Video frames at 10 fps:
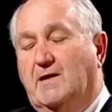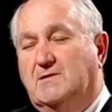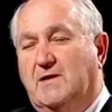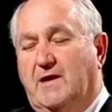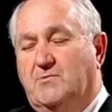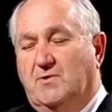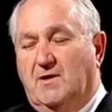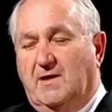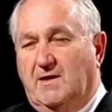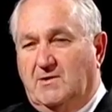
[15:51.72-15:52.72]
us
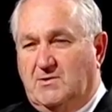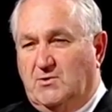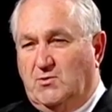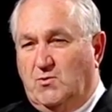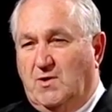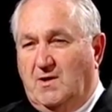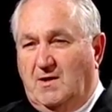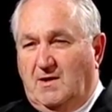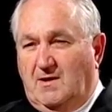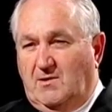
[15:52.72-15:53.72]
naturally into,
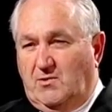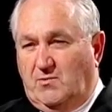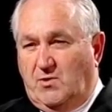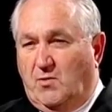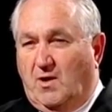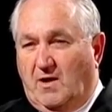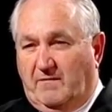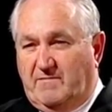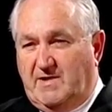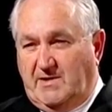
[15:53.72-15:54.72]
you do a lot
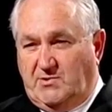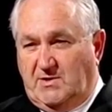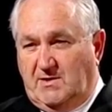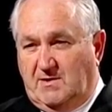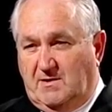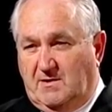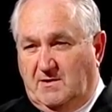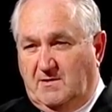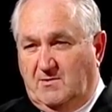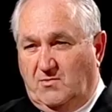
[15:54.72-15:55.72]
of teaching and
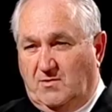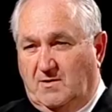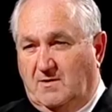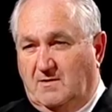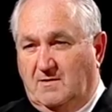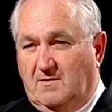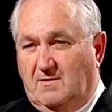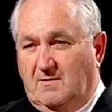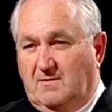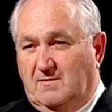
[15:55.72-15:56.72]
you're
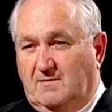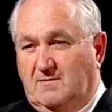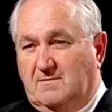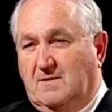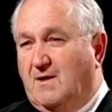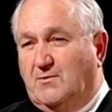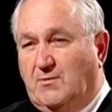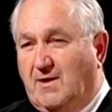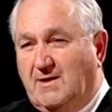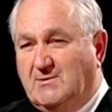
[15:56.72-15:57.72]

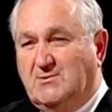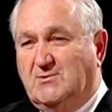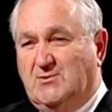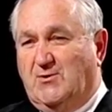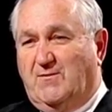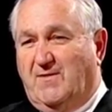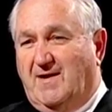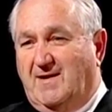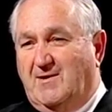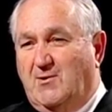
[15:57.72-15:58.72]
authorized and
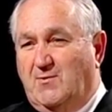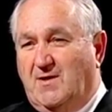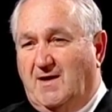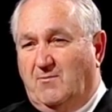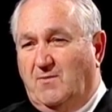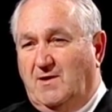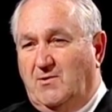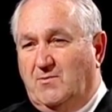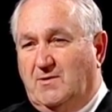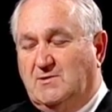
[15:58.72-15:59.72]
certified to do that. Will
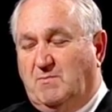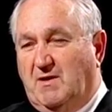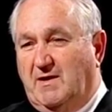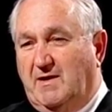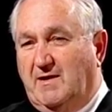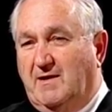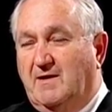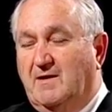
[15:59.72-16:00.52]
you explain,